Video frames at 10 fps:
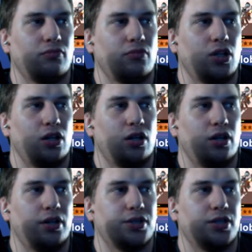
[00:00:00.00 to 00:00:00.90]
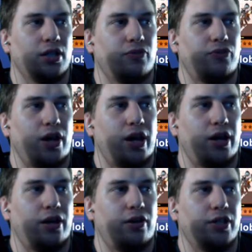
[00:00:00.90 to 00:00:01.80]
This thing,
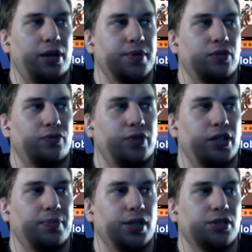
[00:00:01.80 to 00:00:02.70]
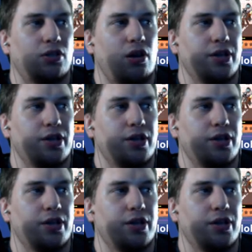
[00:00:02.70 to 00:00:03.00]
fire, damage to afflicted but doesn't cause